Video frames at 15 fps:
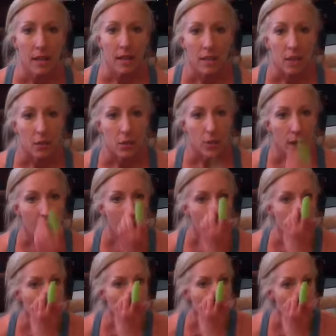Now, if you
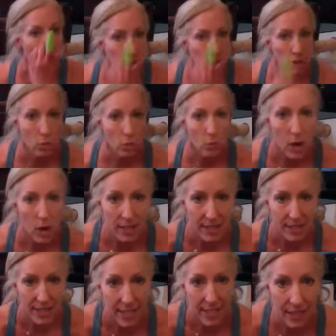have a block, you'll
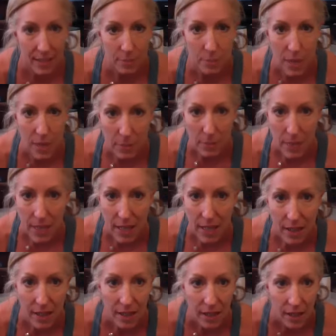want it, maybe.
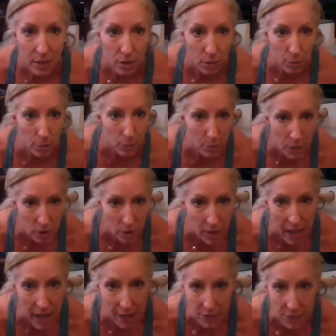You don't
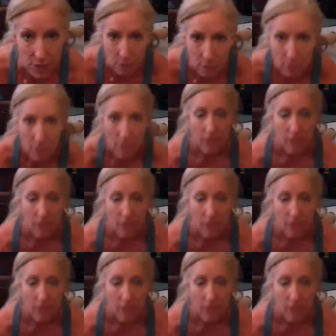have to.